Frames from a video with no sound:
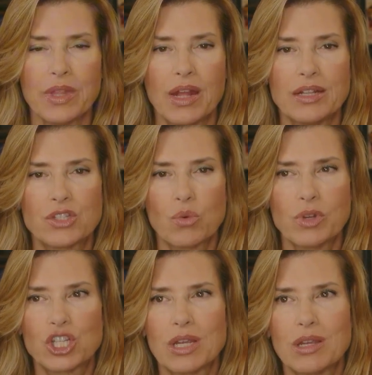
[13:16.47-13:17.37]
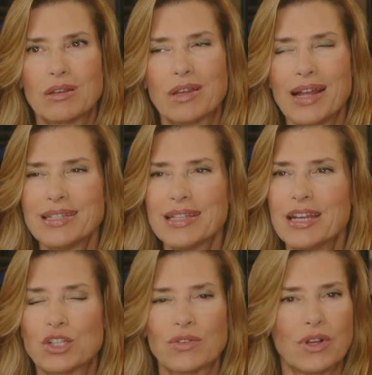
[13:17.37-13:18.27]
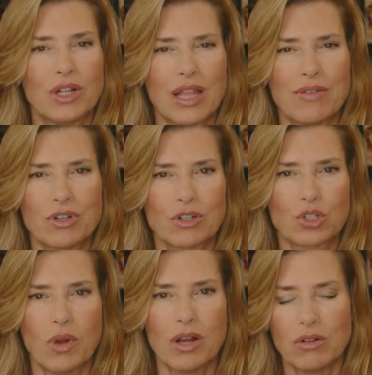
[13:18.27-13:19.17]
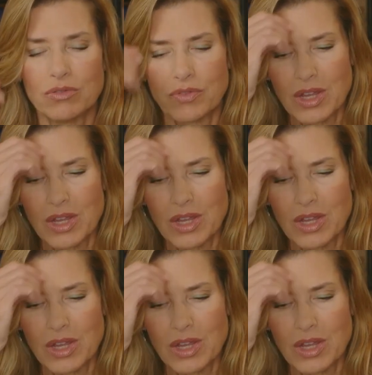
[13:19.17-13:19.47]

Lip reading: And so when she got to the age of 11 or 12,